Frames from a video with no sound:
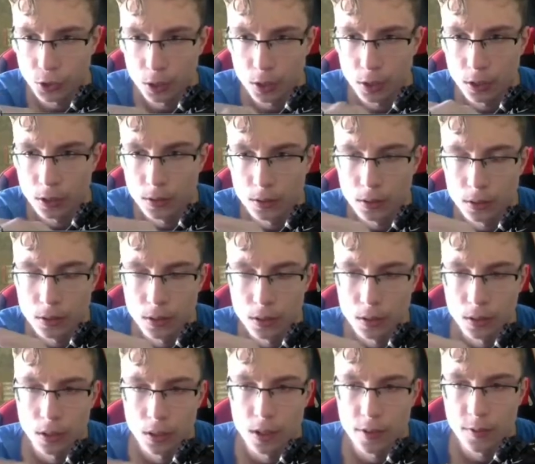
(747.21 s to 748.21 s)
sure.
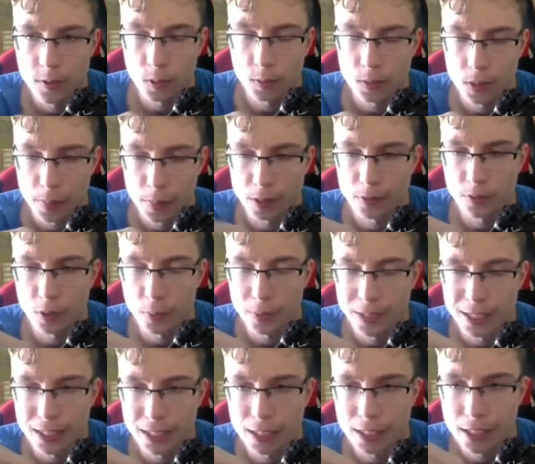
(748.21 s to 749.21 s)
Coming from
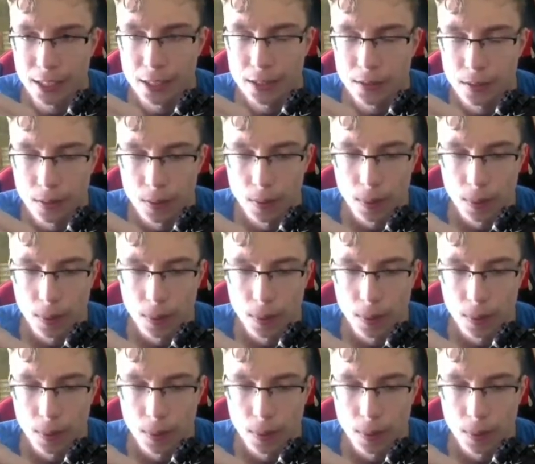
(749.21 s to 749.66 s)
Indeedee.